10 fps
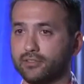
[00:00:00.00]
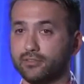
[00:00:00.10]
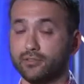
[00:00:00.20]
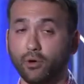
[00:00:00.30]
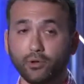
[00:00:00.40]

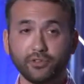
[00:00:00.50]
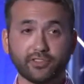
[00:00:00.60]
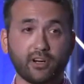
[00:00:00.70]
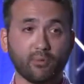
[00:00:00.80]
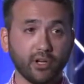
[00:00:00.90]
locals
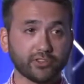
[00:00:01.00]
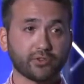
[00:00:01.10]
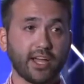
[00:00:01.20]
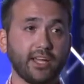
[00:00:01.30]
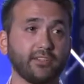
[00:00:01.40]
that are
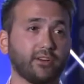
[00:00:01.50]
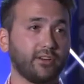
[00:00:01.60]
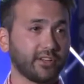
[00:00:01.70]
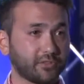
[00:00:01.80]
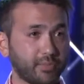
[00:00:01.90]
well-trained
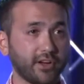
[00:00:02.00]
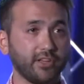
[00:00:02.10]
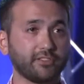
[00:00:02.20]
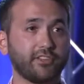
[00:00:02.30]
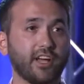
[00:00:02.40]
or
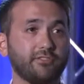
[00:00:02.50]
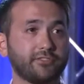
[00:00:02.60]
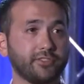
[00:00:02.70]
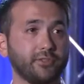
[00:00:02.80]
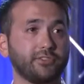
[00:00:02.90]
experienced enough
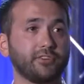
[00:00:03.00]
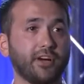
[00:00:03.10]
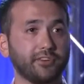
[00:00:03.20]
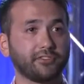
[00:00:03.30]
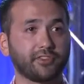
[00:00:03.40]
to
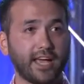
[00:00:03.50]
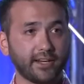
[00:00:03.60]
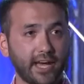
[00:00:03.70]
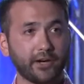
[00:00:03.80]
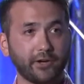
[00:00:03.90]

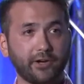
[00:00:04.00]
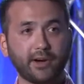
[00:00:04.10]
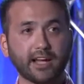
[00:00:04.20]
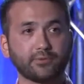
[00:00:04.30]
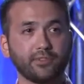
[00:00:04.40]
understand how to
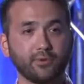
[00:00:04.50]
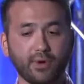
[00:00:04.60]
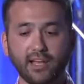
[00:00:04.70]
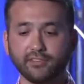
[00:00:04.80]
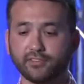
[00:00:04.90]
interact with the
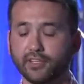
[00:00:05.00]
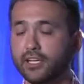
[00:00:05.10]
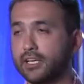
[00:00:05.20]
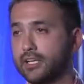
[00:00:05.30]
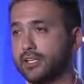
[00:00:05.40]
West.
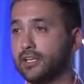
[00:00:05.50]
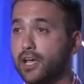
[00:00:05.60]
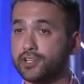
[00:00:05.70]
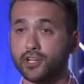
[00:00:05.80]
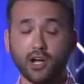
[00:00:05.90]
EA
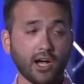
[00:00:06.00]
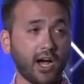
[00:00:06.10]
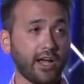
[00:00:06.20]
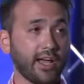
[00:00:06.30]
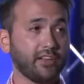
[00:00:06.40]

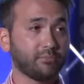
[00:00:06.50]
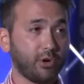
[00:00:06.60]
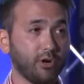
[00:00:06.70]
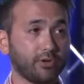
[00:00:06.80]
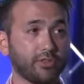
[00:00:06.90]
Shanghai has
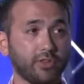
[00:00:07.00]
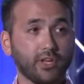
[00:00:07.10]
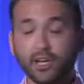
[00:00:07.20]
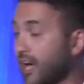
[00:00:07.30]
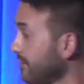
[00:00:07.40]
both.
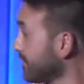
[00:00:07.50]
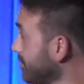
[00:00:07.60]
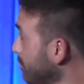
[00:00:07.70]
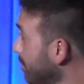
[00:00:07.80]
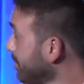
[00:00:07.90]
I
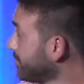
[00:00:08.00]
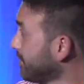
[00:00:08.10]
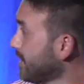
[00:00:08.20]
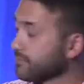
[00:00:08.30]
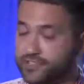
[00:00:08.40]
actually wore the
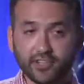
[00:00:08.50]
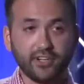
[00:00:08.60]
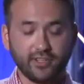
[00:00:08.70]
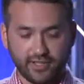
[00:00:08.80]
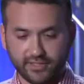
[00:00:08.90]
same
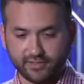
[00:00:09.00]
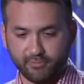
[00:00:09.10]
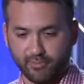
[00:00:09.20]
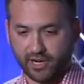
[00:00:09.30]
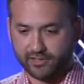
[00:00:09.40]
shirt. That's
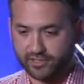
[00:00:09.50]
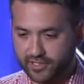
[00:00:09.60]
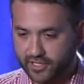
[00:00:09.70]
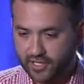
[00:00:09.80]
embarrassing.